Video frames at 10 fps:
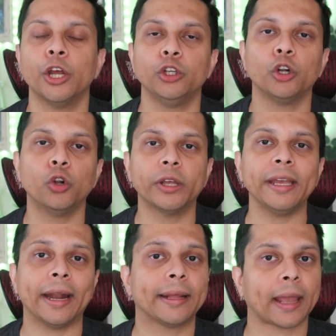You're
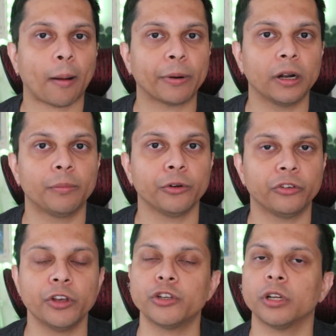looking at capital
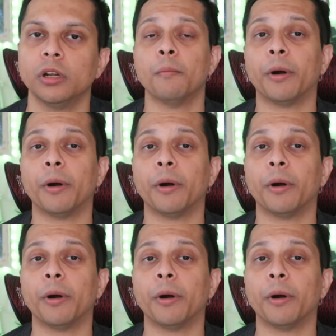appreciation,